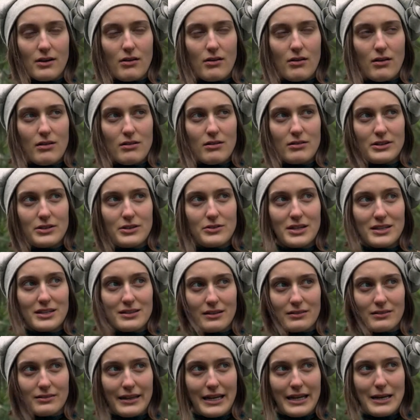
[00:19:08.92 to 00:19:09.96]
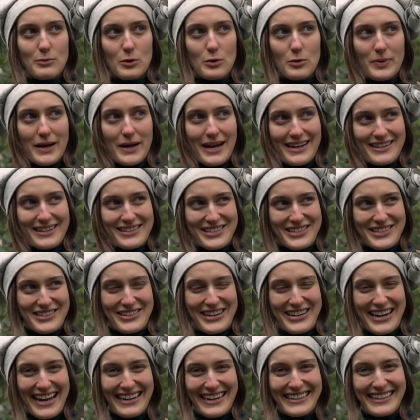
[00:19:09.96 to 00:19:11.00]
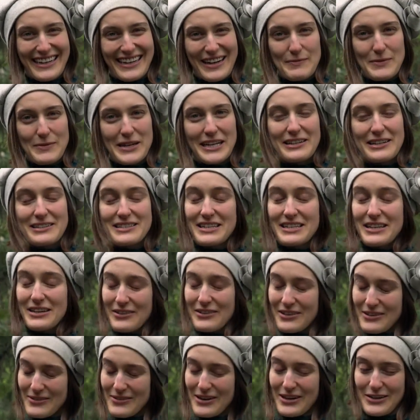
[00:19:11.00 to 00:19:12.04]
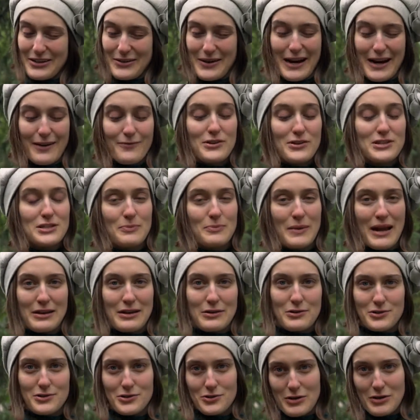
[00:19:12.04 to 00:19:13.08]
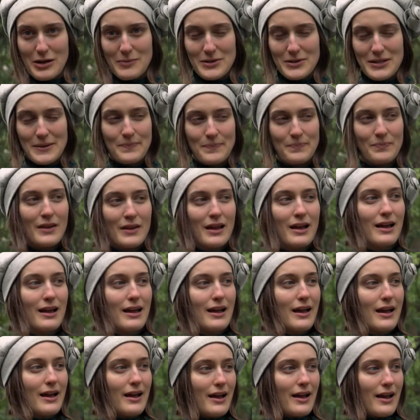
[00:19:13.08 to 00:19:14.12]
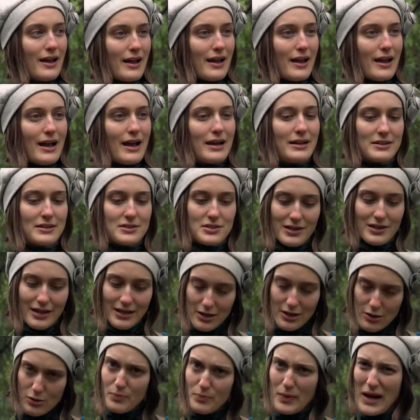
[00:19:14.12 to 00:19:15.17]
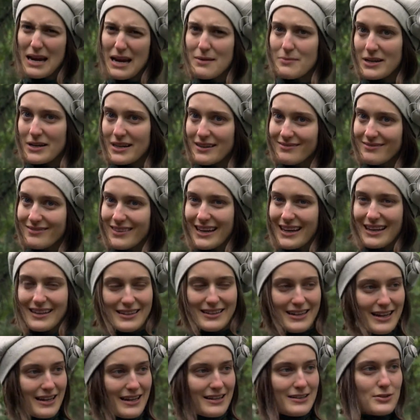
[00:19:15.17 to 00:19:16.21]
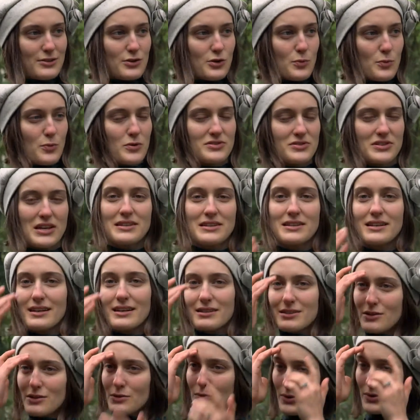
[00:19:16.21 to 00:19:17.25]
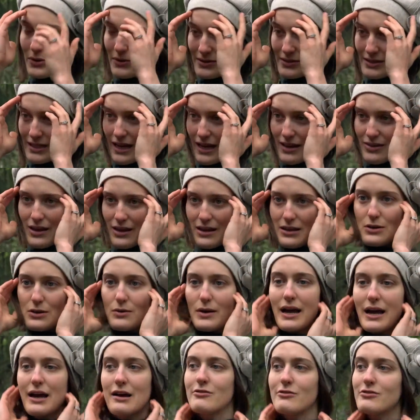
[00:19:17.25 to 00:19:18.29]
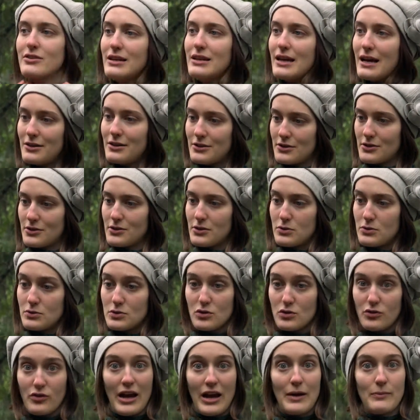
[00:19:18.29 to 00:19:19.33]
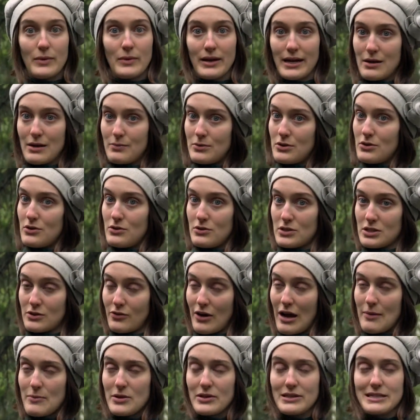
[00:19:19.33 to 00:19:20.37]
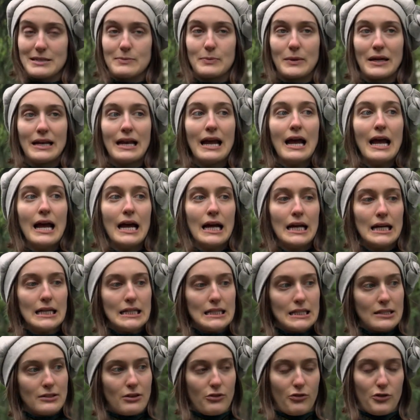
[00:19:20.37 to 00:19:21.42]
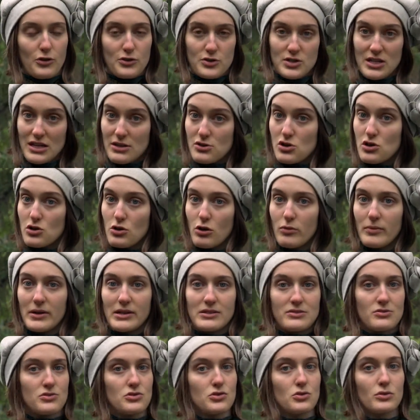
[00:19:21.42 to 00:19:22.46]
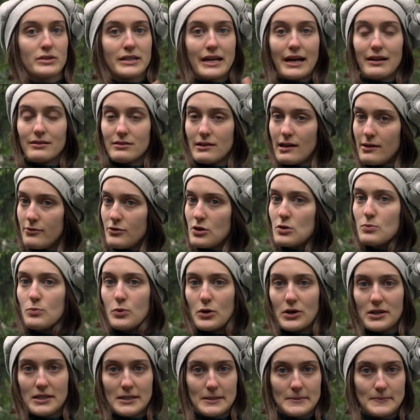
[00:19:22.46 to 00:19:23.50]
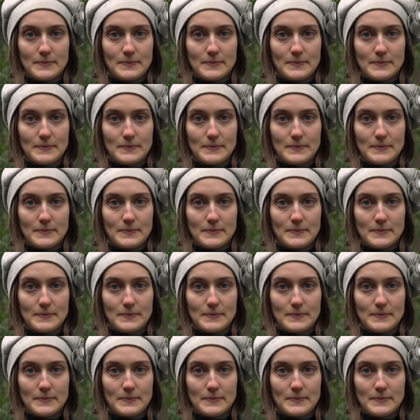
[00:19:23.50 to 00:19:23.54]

oh, you get the labor pains during editing, because here you are, you have this manuscript, and it's like your baby, and, and you're presenting it to the world, and then you have an editor who's fab, my editor is fabulous, but the first thing she told me is, Julia, I love your book.